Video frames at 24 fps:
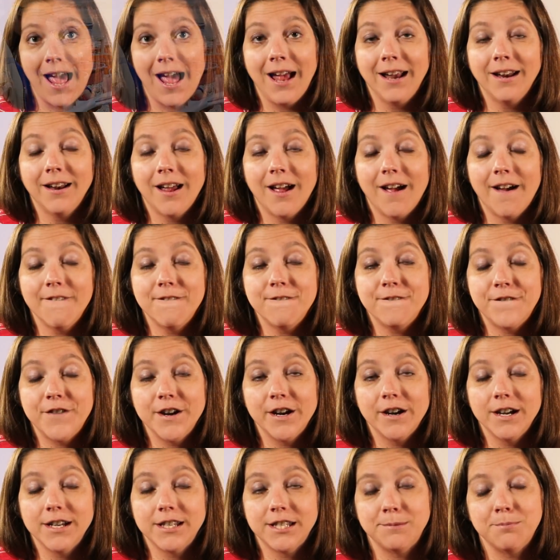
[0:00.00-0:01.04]
at a
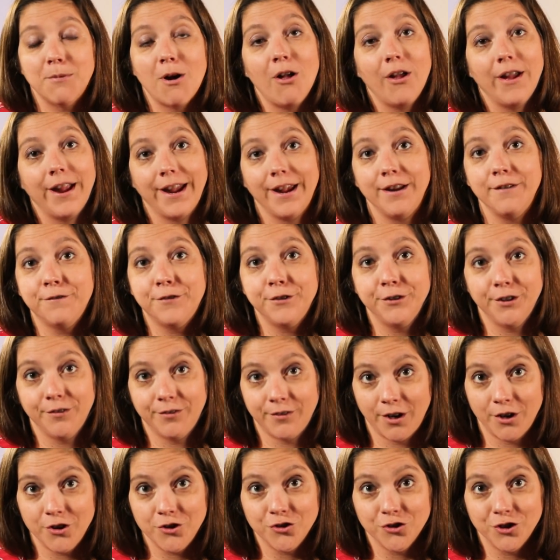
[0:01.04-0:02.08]
very small handful
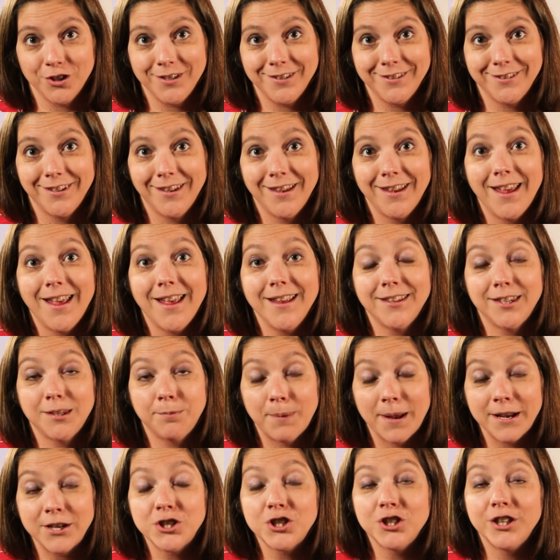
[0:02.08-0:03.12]
of countries,
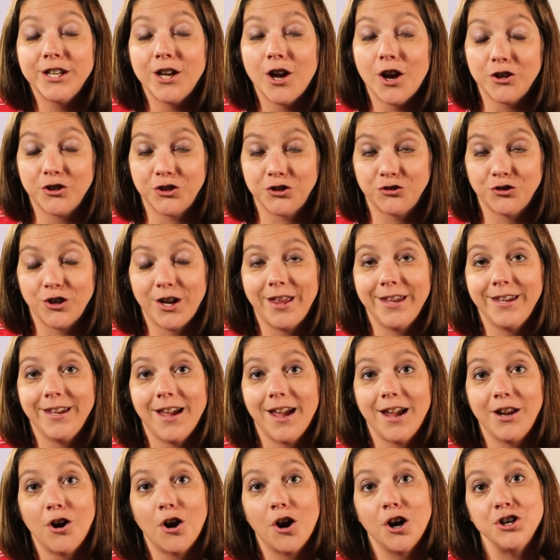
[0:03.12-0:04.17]
especially
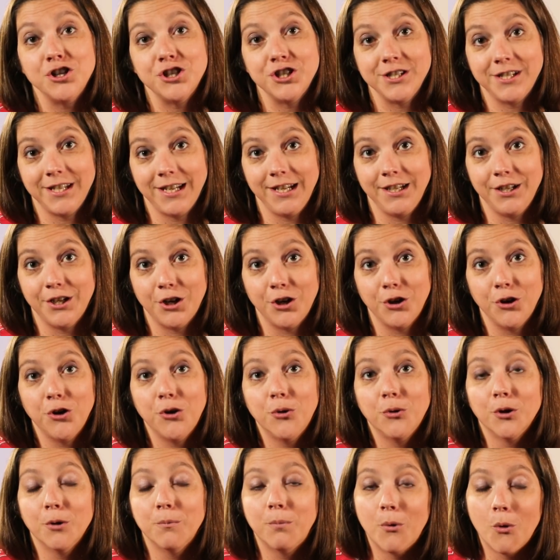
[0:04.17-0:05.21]
Australia and Argentina,
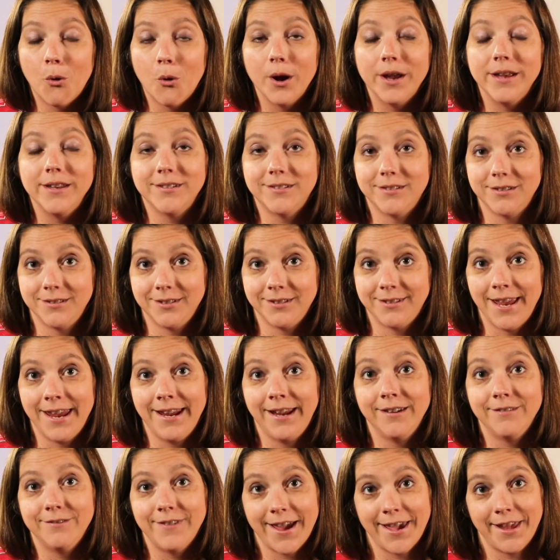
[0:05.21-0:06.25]
who are poised to
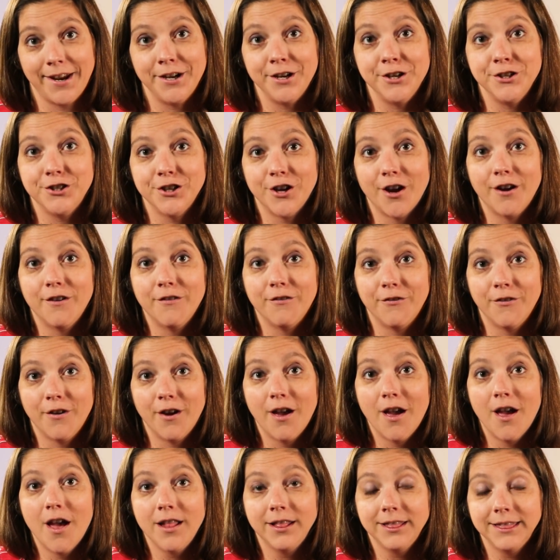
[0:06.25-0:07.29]
take advantage of
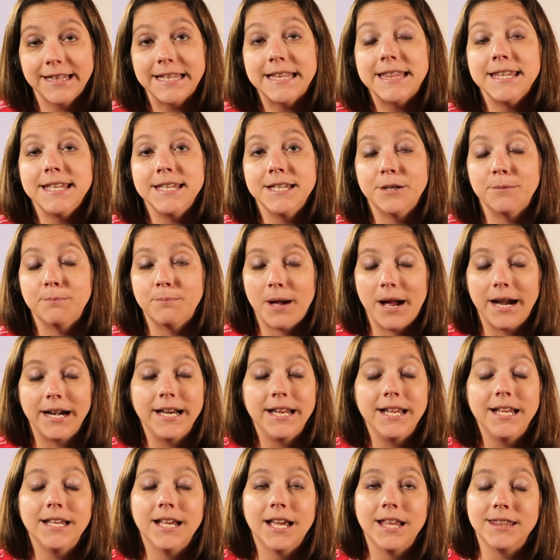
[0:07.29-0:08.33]
lithium
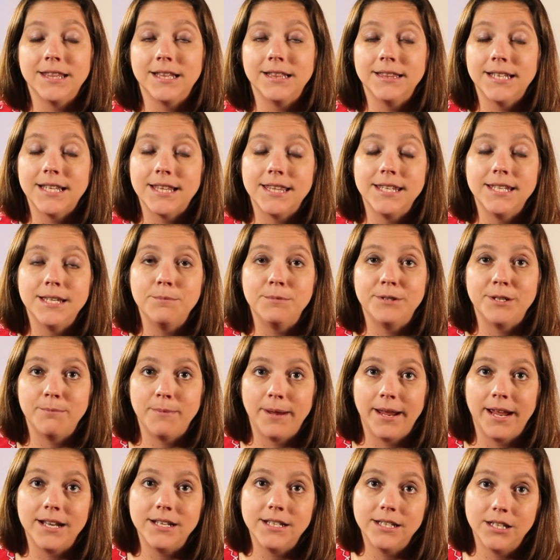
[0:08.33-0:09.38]
mining and the lithium
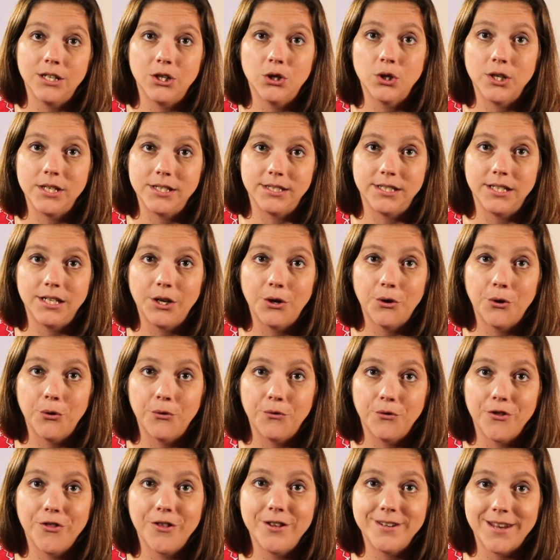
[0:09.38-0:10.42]
demand increasing
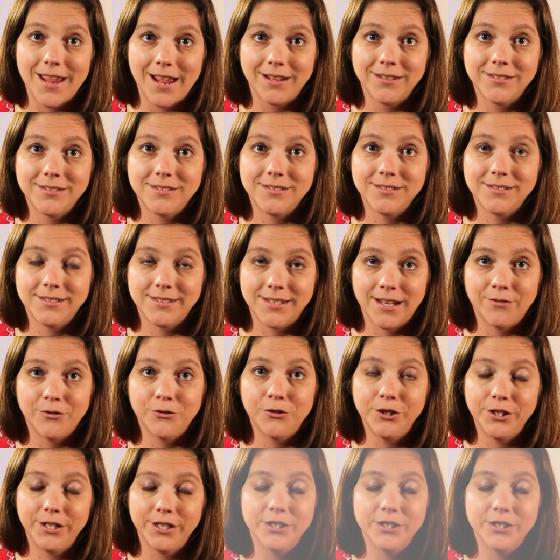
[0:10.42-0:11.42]
over the next several